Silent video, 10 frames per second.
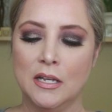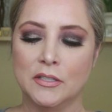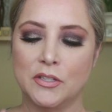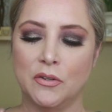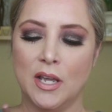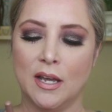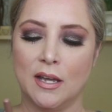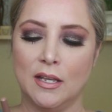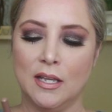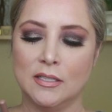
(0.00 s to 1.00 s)
So
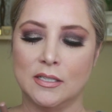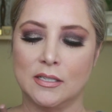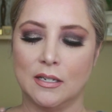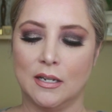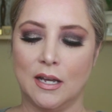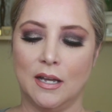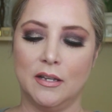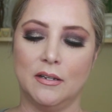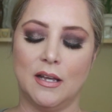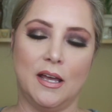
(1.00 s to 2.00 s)
yeah, it's,
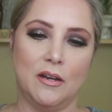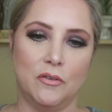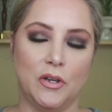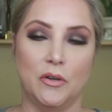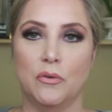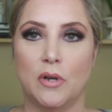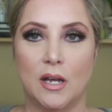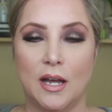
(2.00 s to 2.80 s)
I, I don't know.